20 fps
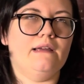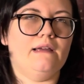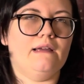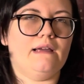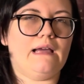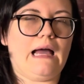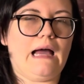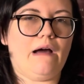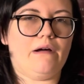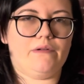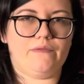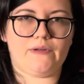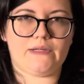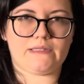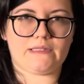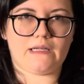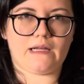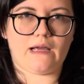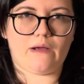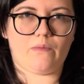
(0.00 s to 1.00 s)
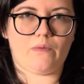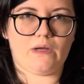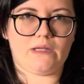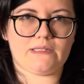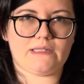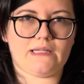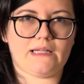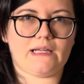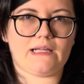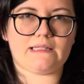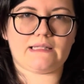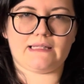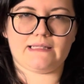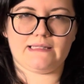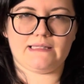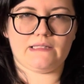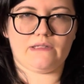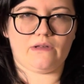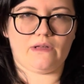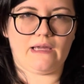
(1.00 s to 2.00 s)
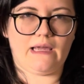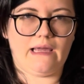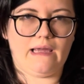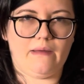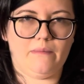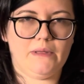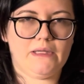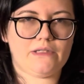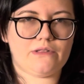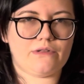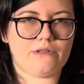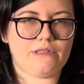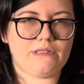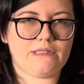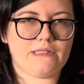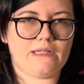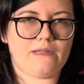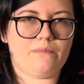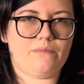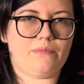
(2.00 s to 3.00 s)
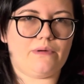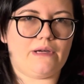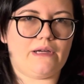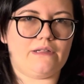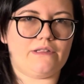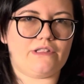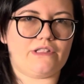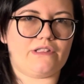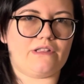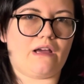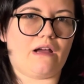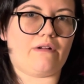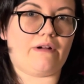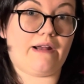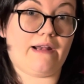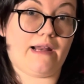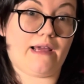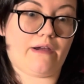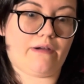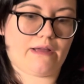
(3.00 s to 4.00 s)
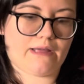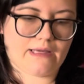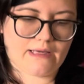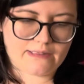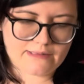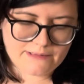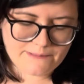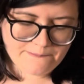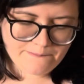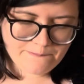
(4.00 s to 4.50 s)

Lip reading: how invested I was in it, because I still am interested, but just not right now, I guess.